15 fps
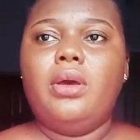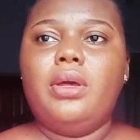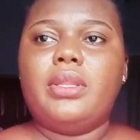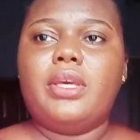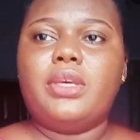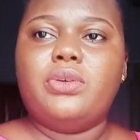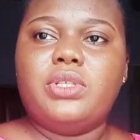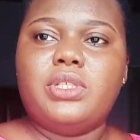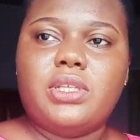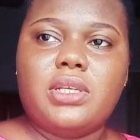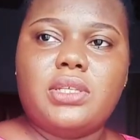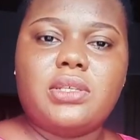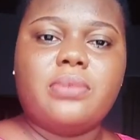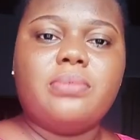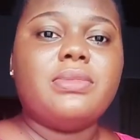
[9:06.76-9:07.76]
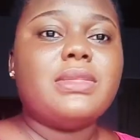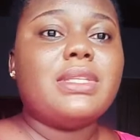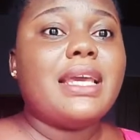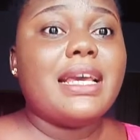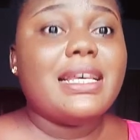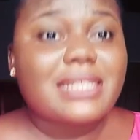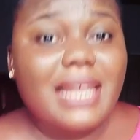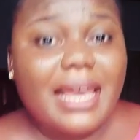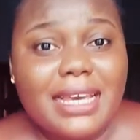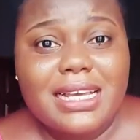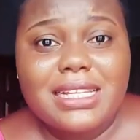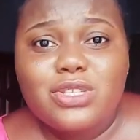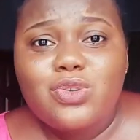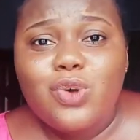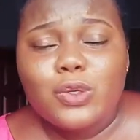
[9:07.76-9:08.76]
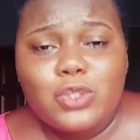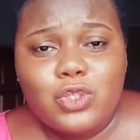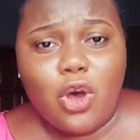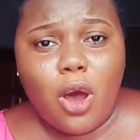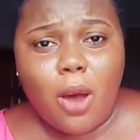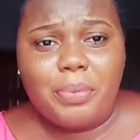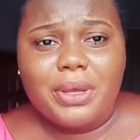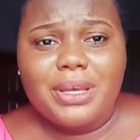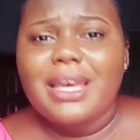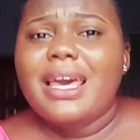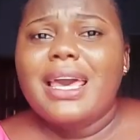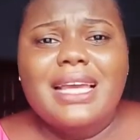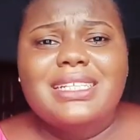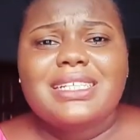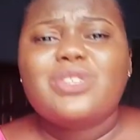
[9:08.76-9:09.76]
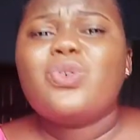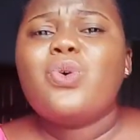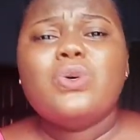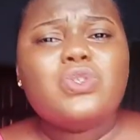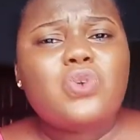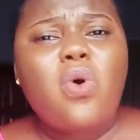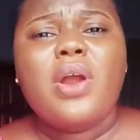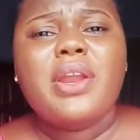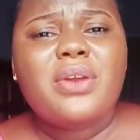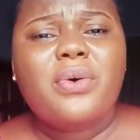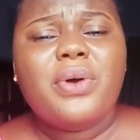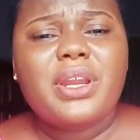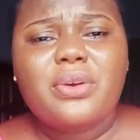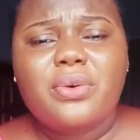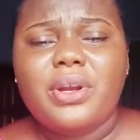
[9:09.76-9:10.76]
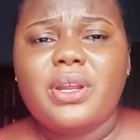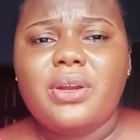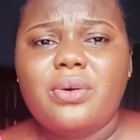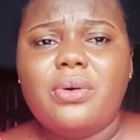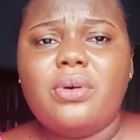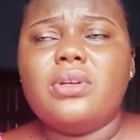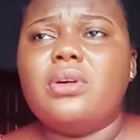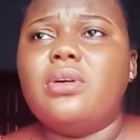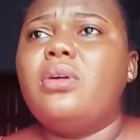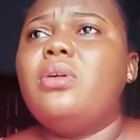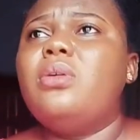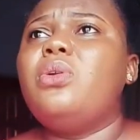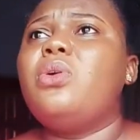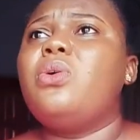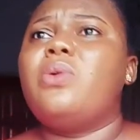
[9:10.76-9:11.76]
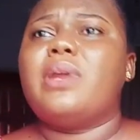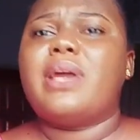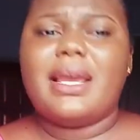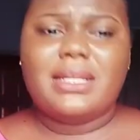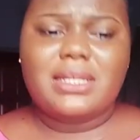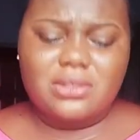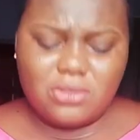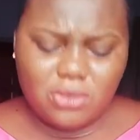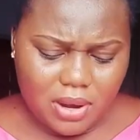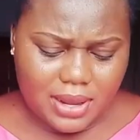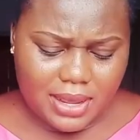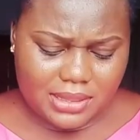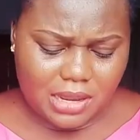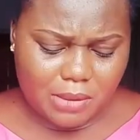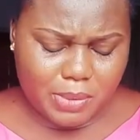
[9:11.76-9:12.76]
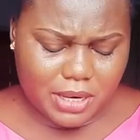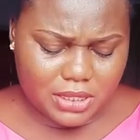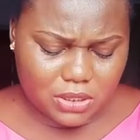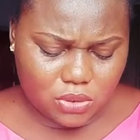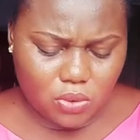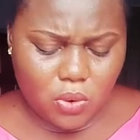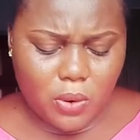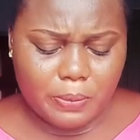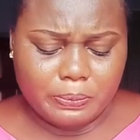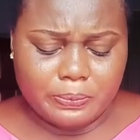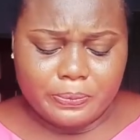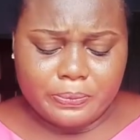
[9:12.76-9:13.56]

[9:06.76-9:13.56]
thank you, Jesus. It's like it's non-stop. It just goes on and on and on and on. Oh Lord, I did not like that part at all.